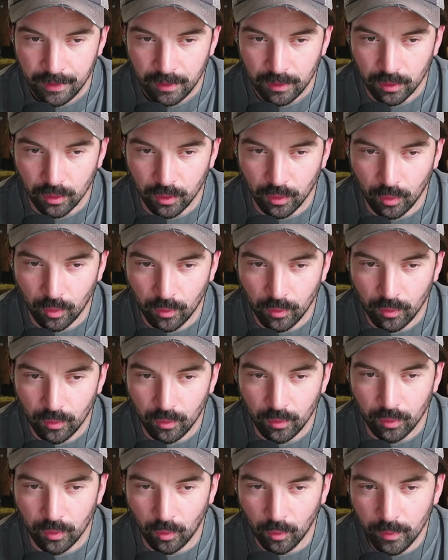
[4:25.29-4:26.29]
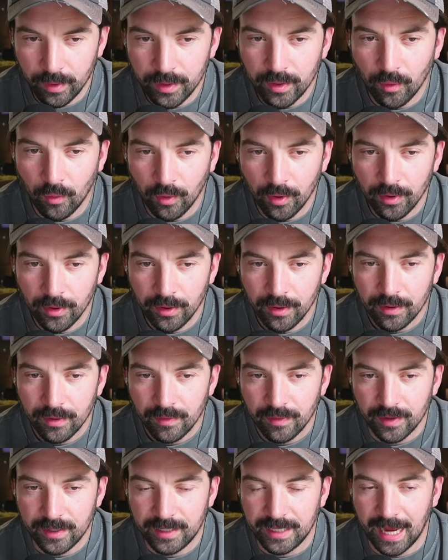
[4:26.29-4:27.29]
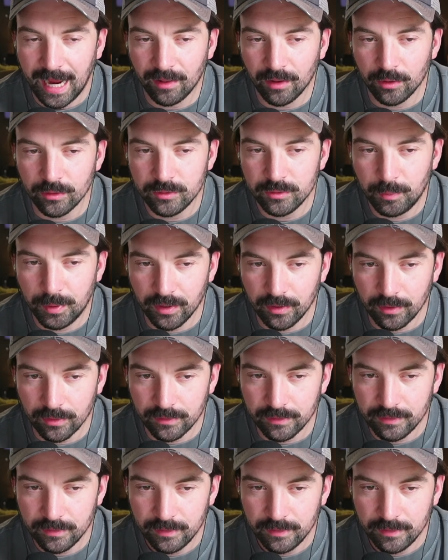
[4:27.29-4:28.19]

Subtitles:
Lorior, the Kalos Pilled.